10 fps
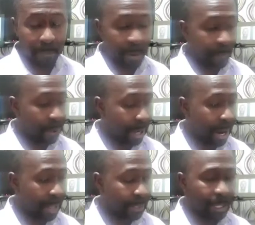
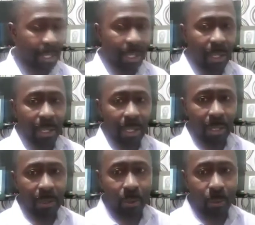broadcast,
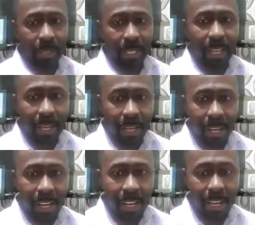with the
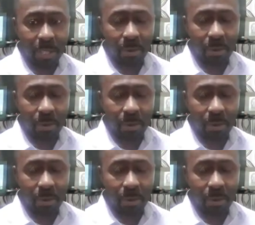little